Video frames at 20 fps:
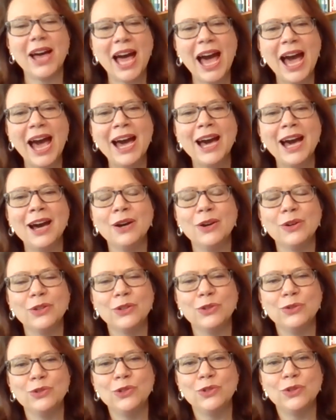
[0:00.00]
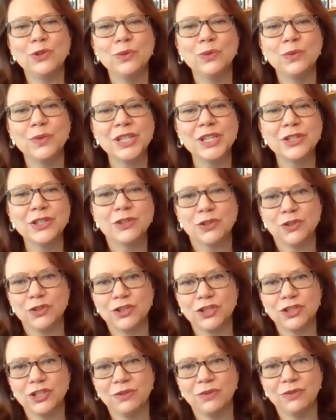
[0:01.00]
how you do the
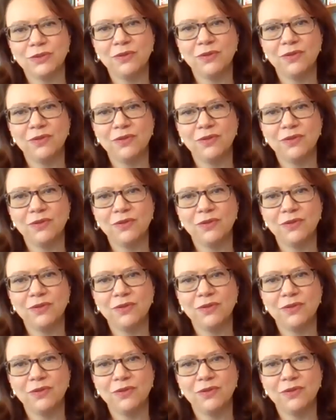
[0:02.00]
research to